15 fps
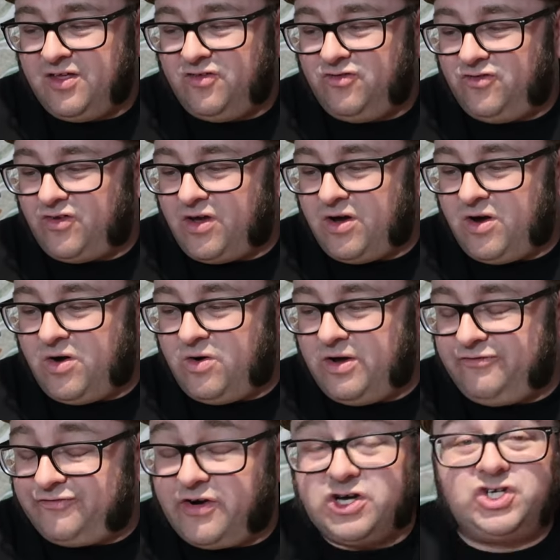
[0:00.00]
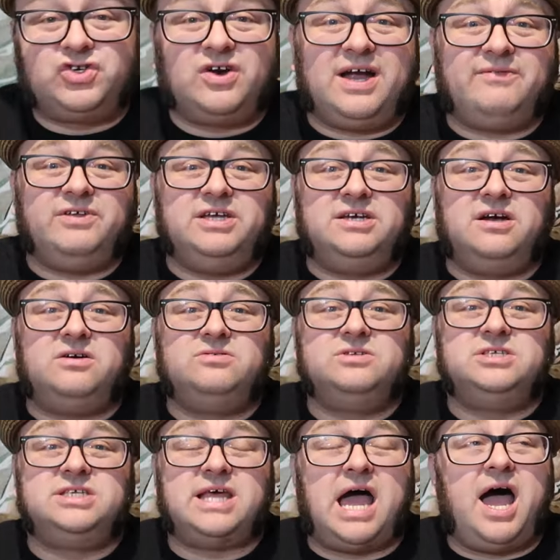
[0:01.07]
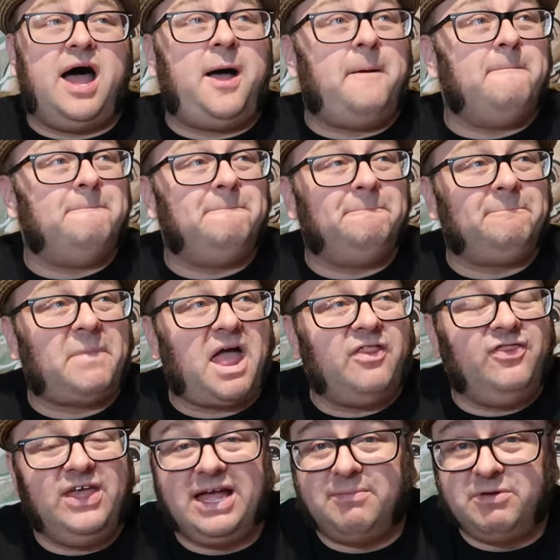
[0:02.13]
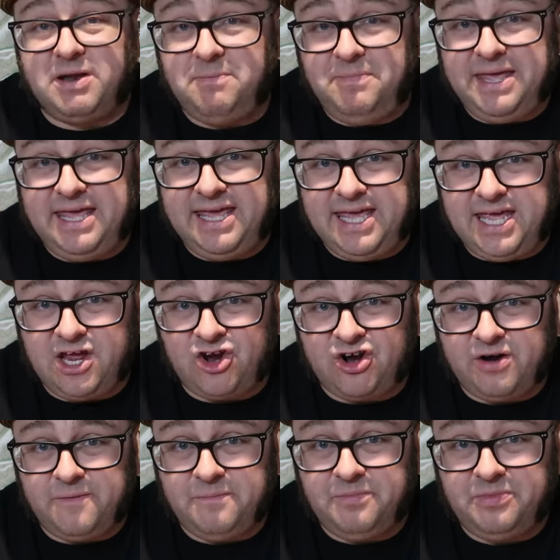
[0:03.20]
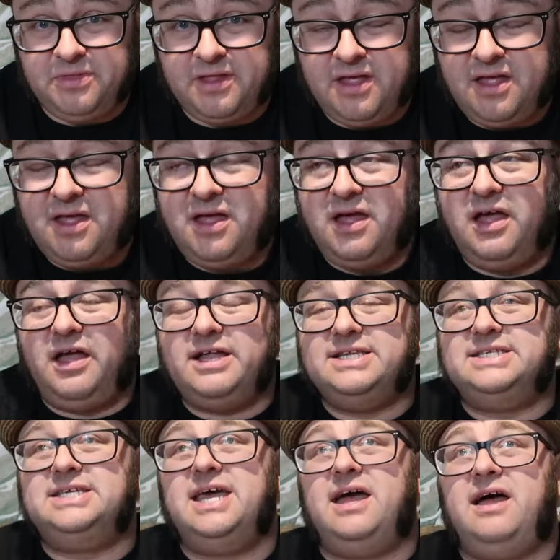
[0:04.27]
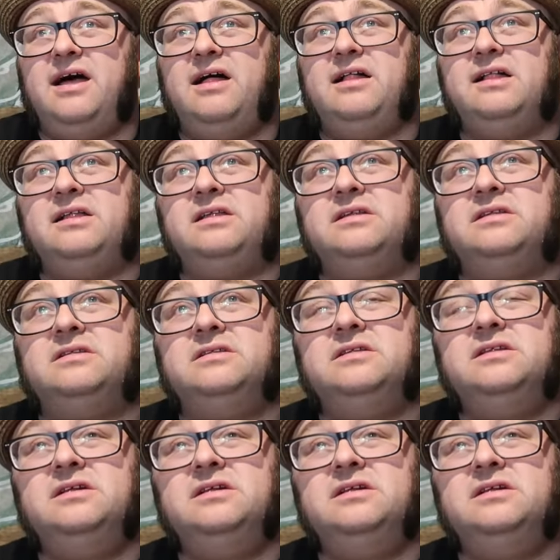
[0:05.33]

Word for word: So as far as traveling goes, um, I think I'm gonna be here until